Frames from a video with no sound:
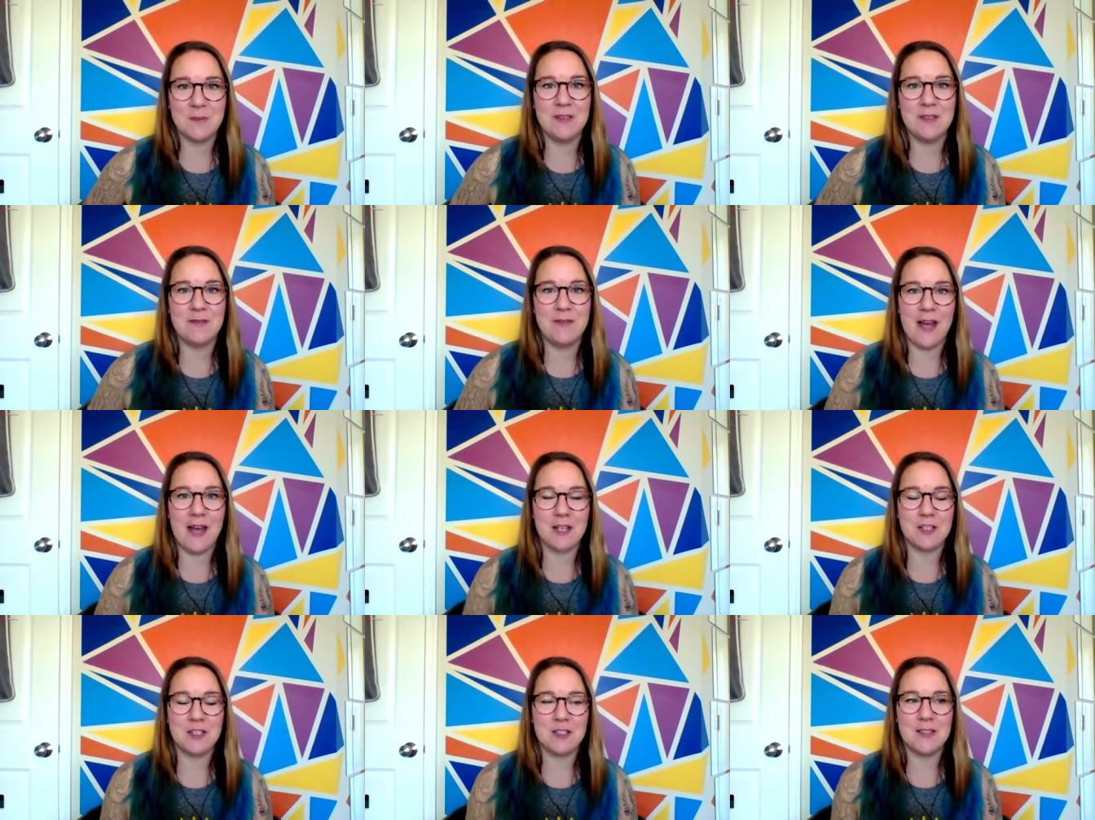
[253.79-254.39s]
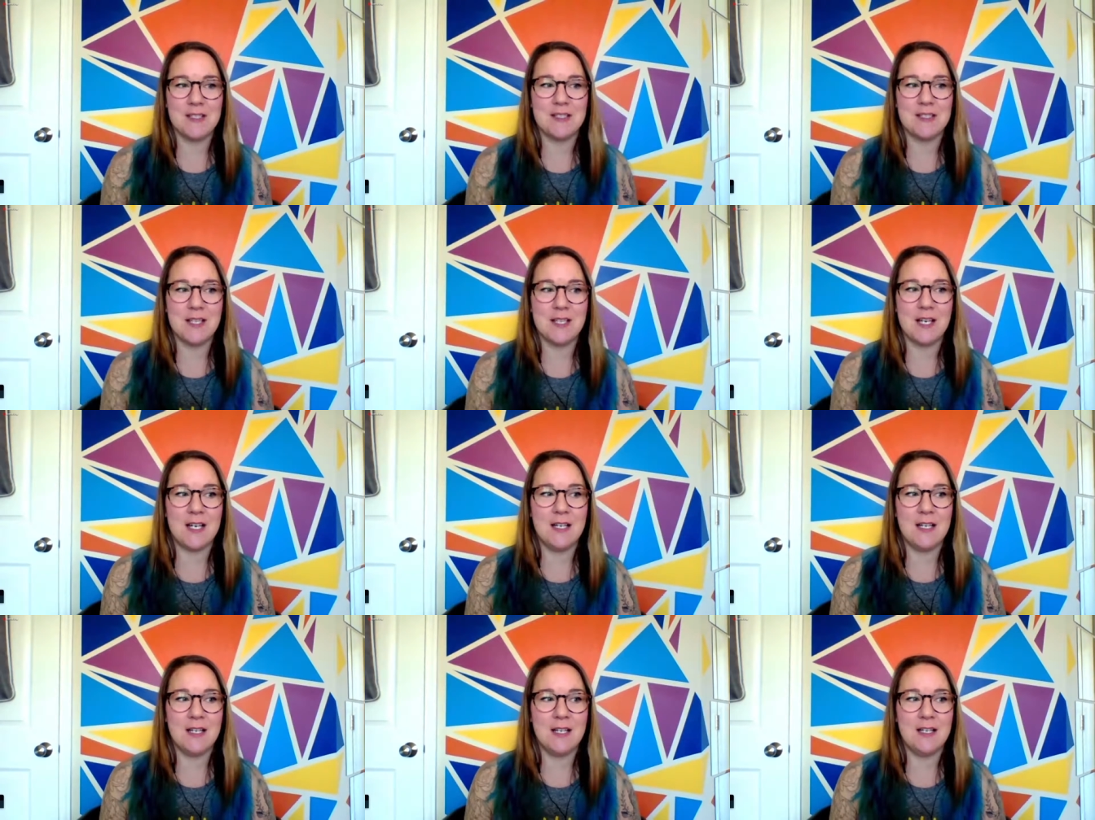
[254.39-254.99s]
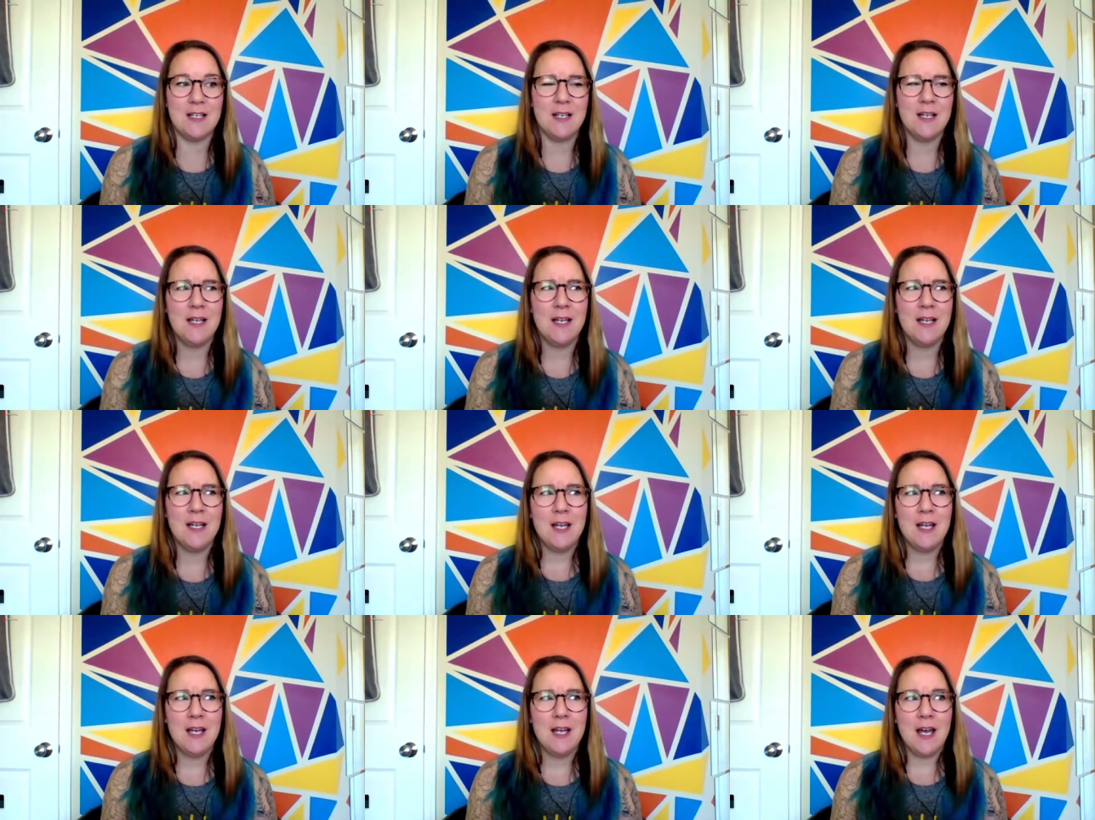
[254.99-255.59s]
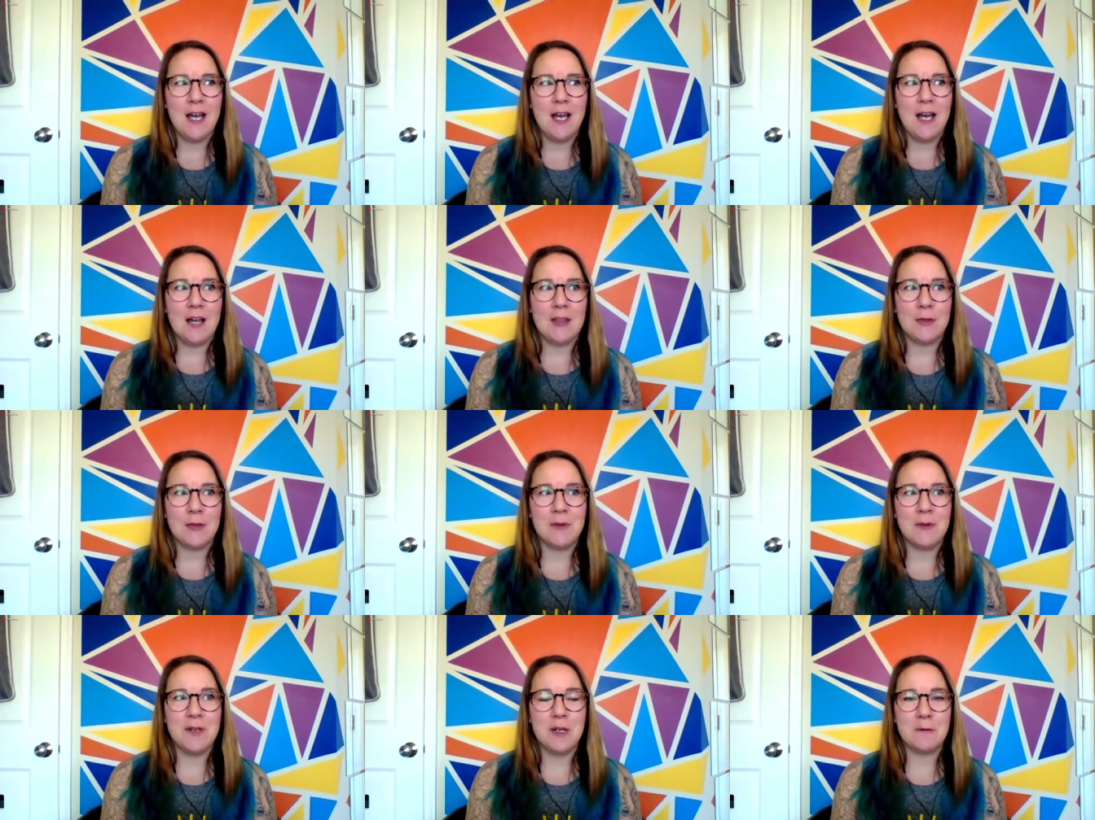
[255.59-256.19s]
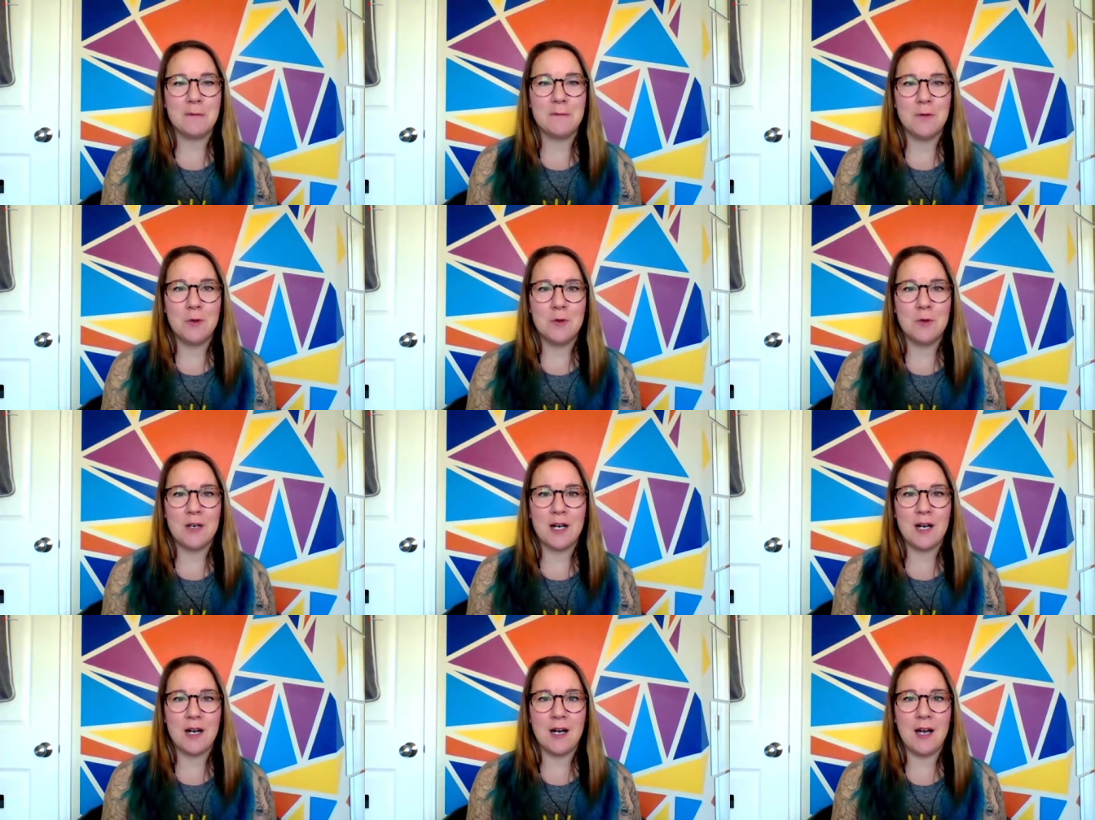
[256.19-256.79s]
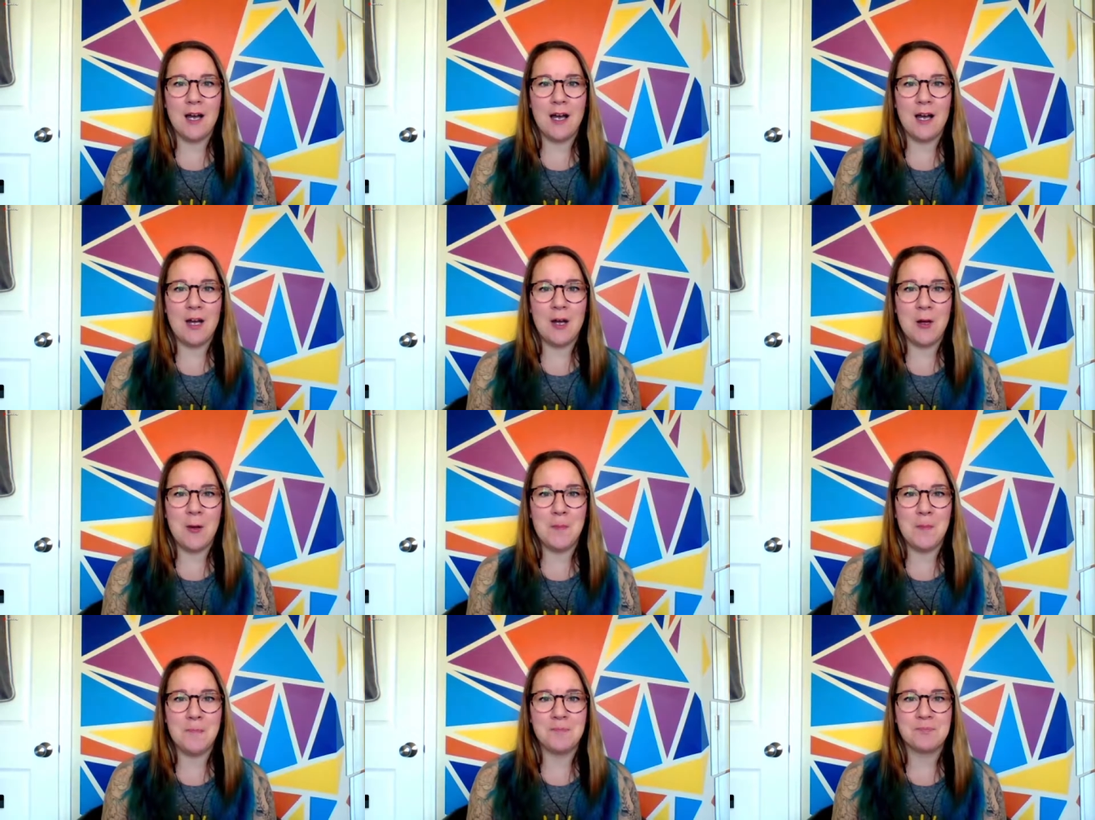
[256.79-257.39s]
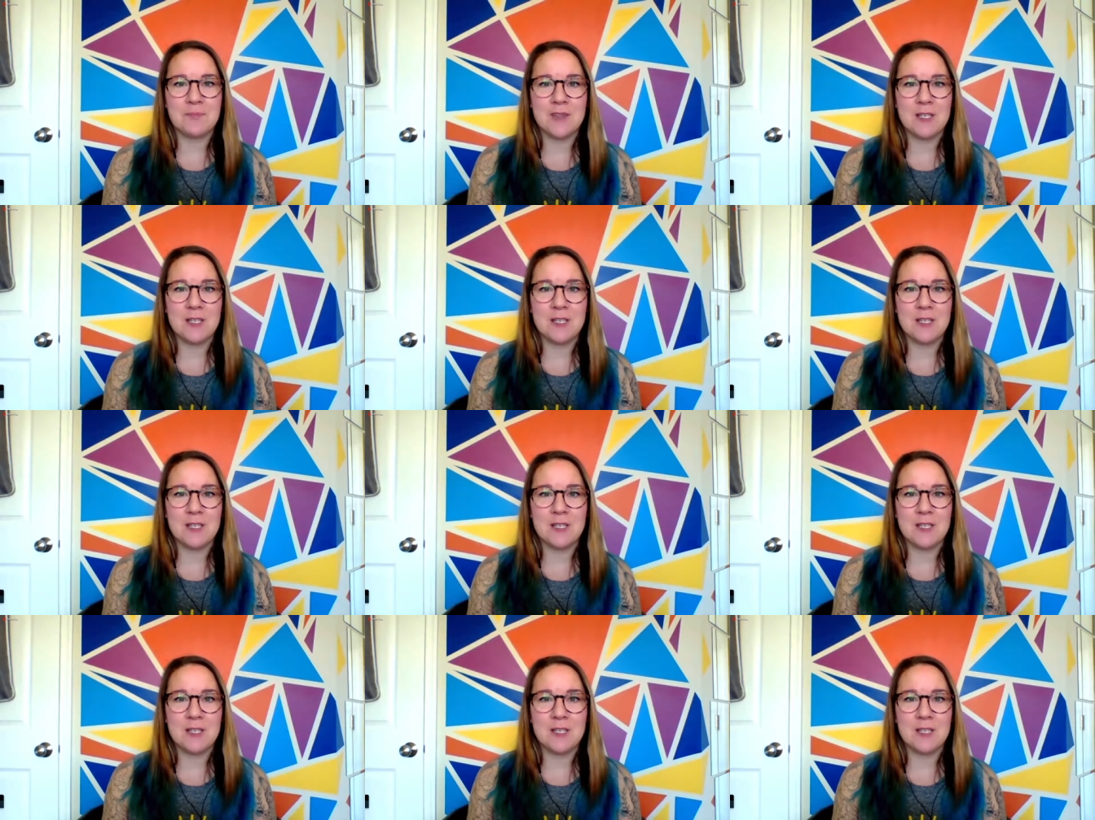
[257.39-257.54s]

We've actually done 3 or 4